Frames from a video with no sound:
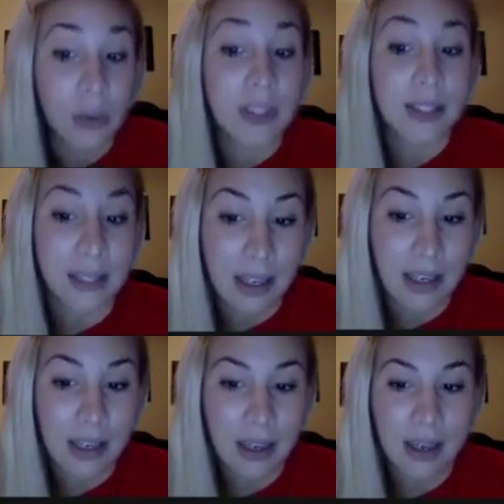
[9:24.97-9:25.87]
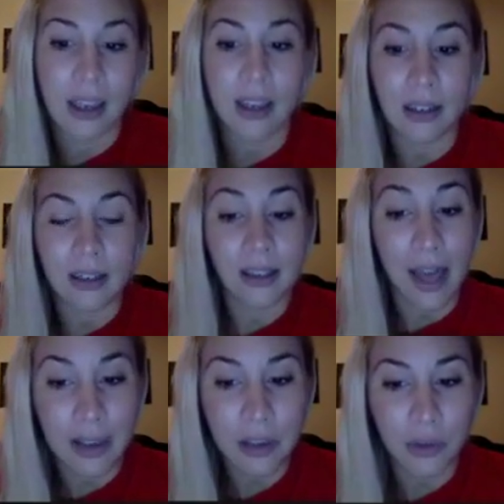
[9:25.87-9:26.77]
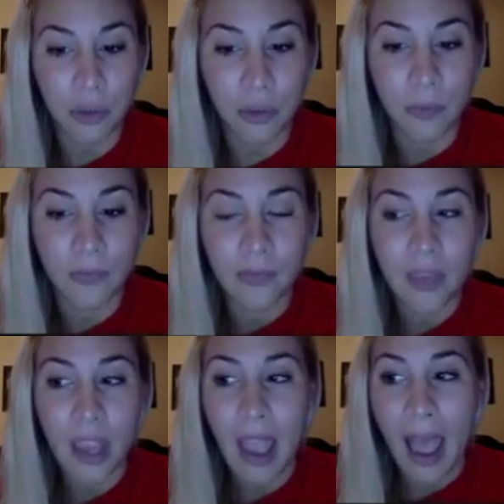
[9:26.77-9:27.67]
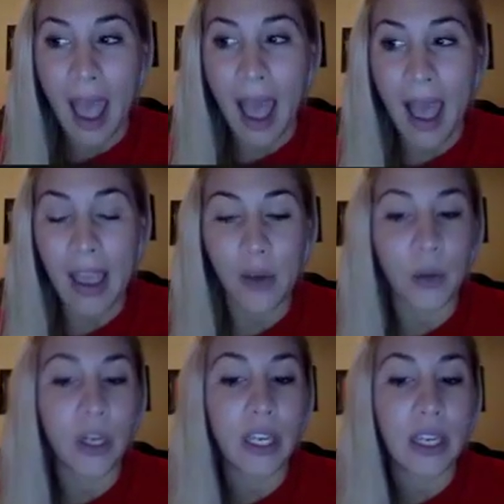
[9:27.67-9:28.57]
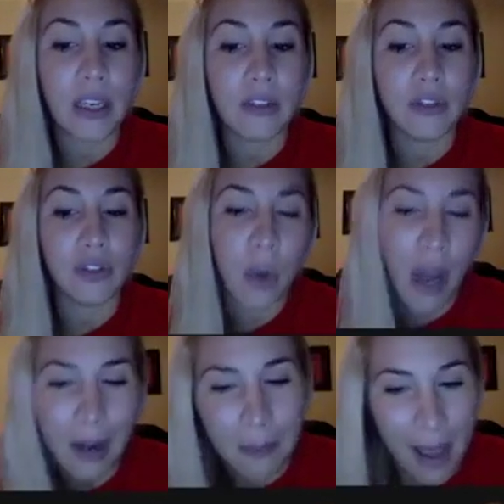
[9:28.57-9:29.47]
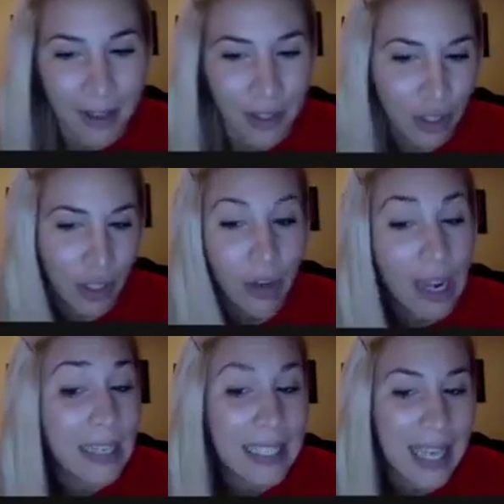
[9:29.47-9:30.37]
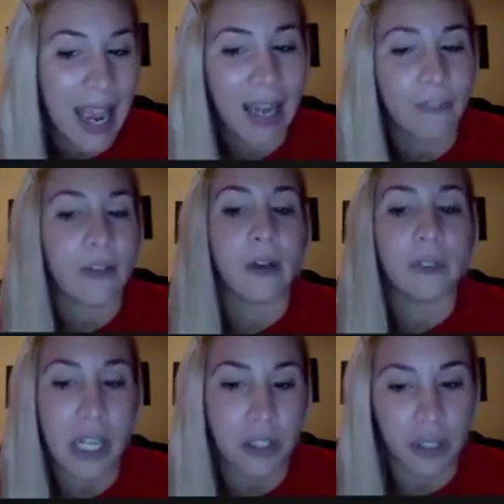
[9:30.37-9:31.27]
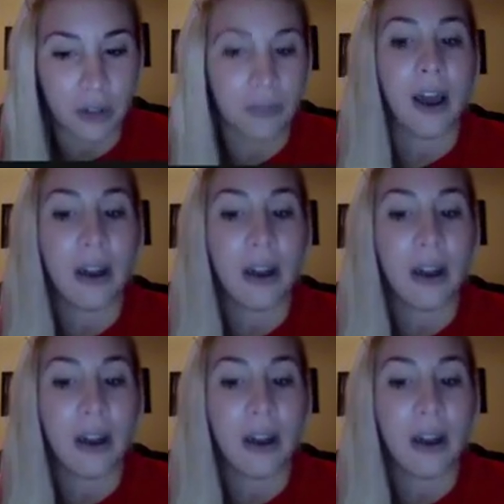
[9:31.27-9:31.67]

that you see in a classroom, I already knew how to manage it, or at least I had a foundation